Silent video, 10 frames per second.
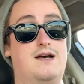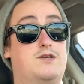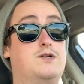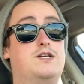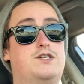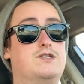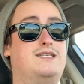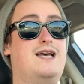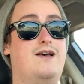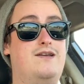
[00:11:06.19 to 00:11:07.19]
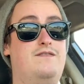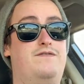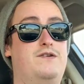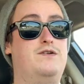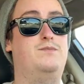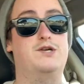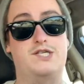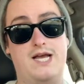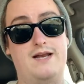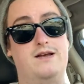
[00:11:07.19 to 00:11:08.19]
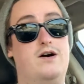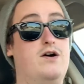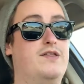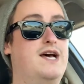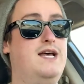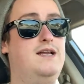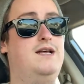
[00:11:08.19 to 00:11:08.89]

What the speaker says: Traditional Italian food, bruschetta, all that.